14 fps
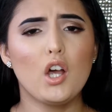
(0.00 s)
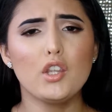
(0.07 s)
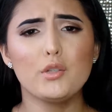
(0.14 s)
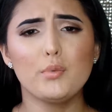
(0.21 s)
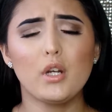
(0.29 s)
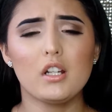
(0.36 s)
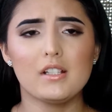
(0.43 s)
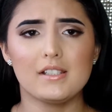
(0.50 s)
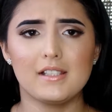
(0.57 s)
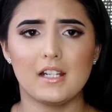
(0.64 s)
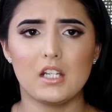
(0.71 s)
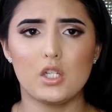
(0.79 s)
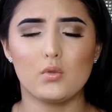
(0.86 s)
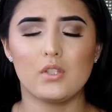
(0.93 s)
All the products
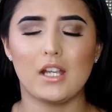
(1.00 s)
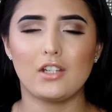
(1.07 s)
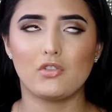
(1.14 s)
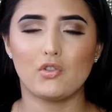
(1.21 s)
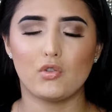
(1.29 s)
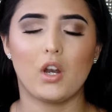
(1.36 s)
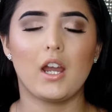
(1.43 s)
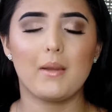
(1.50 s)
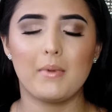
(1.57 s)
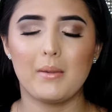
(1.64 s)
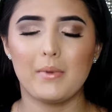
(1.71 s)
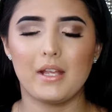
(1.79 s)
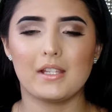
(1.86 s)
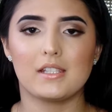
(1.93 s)
that I use, I try
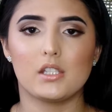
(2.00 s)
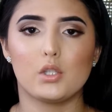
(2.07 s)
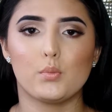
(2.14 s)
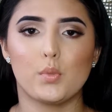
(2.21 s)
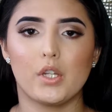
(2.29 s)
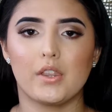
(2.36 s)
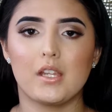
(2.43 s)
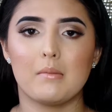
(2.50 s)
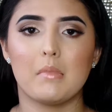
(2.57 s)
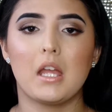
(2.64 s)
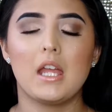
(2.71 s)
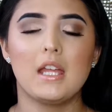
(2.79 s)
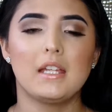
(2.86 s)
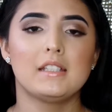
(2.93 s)
my best to put them
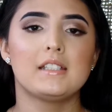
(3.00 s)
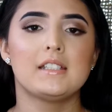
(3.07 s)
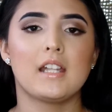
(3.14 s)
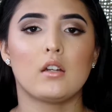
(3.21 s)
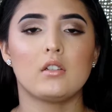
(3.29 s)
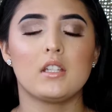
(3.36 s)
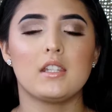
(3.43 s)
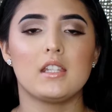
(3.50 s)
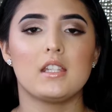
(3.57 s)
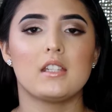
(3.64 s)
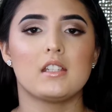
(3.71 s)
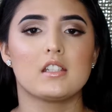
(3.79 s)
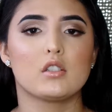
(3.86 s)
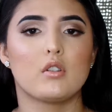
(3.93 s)
down in
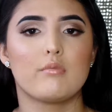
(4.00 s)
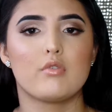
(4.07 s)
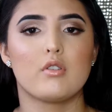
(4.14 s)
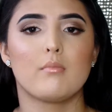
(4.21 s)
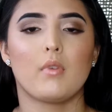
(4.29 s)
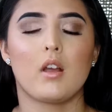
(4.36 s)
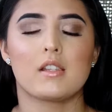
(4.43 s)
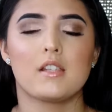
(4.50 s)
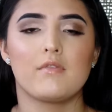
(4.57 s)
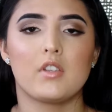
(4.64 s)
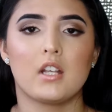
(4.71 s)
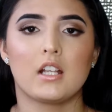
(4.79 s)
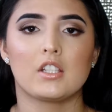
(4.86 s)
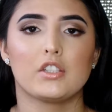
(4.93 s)
the description box
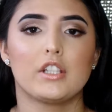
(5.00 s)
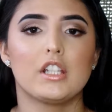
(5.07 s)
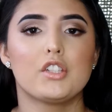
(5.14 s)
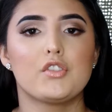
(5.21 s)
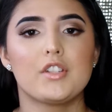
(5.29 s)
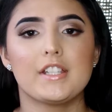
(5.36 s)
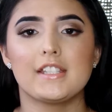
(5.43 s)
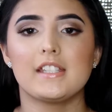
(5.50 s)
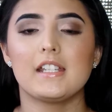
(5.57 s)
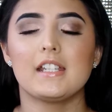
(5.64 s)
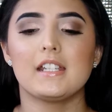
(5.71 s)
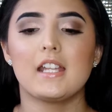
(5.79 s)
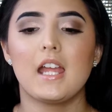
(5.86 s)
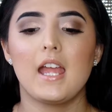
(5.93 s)
if you guys are
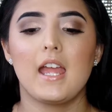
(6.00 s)
interested.